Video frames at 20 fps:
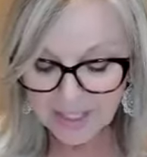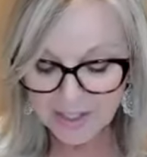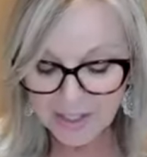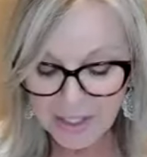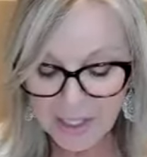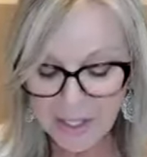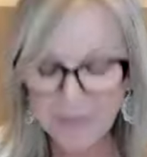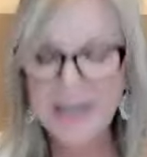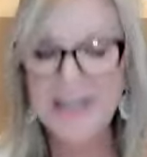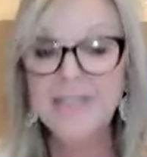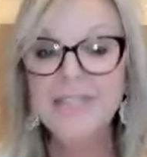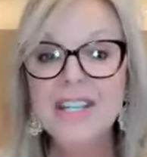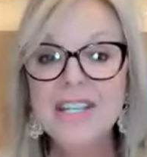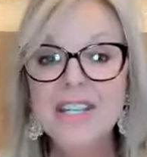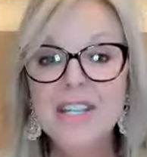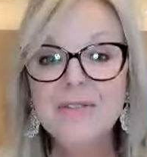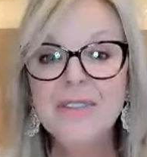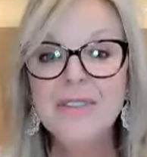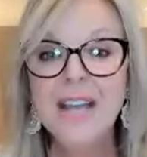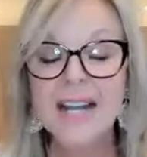You know, I
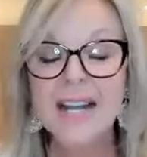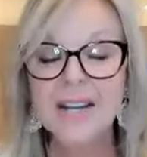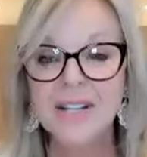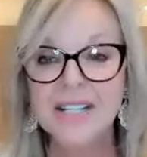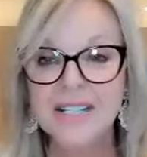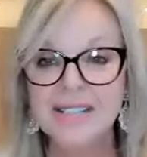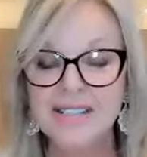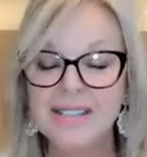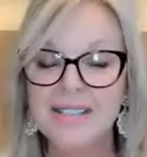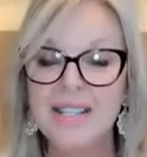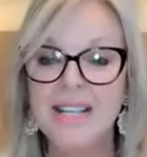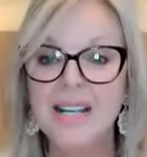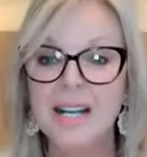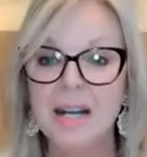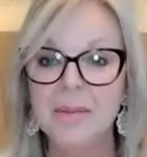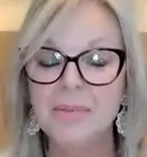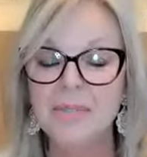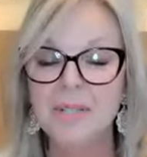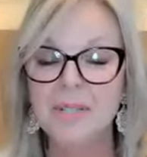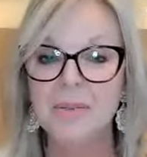think you've got to
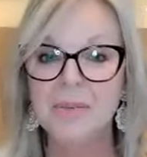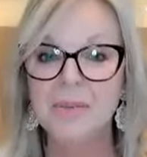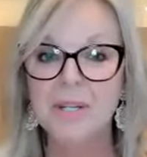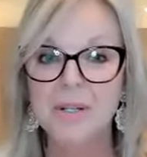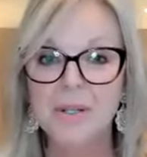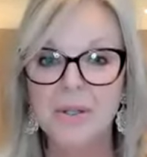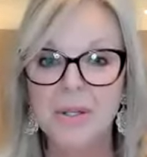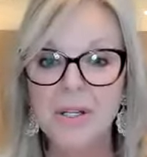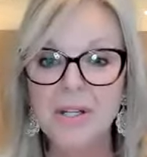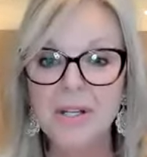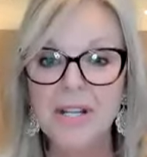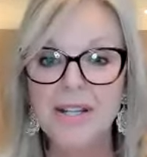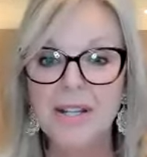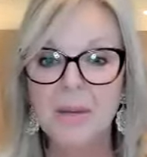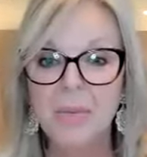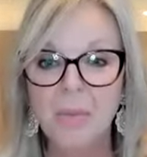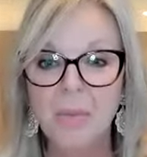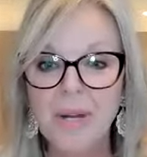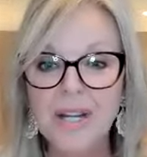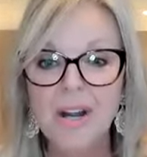accept in recruiting
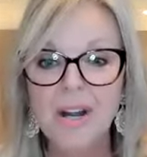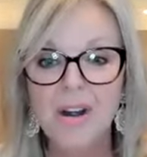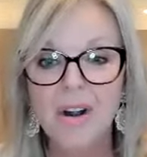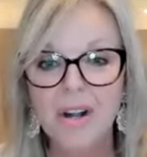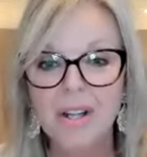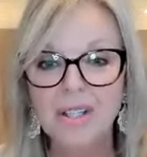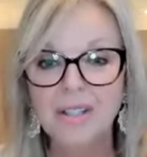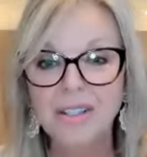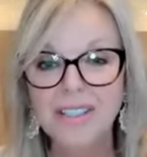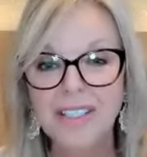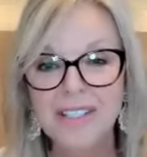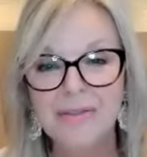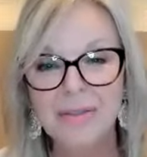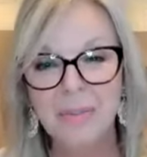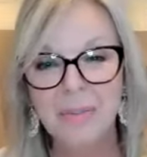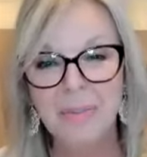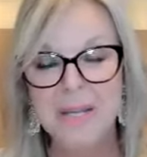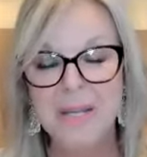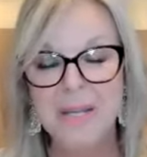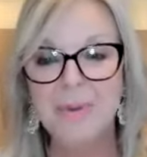that we are looking
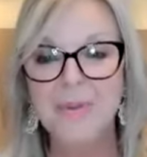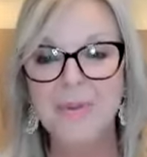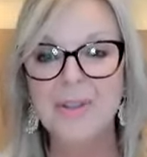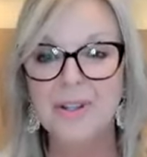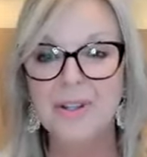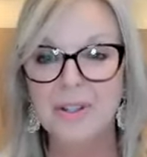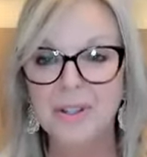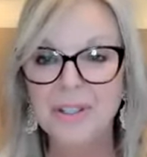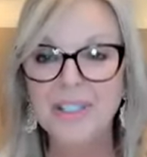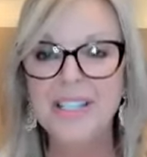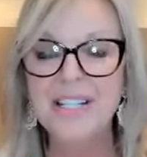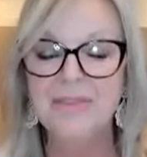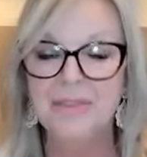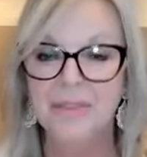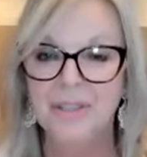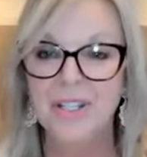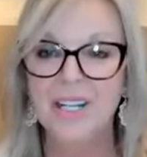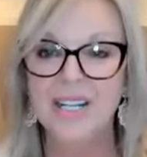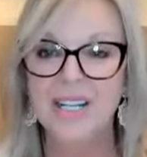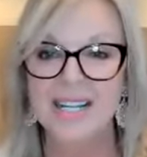for people that are looking
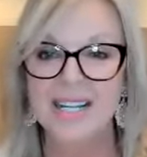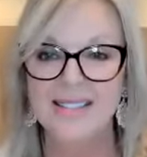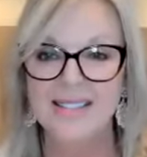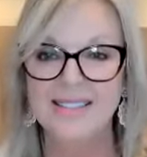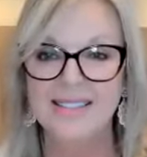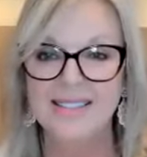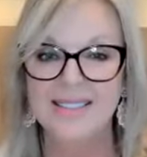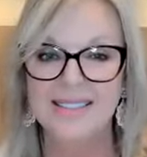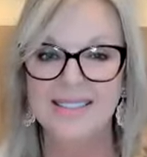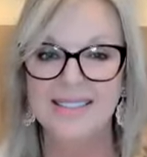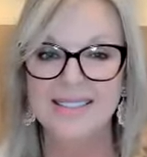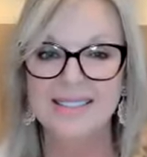for us.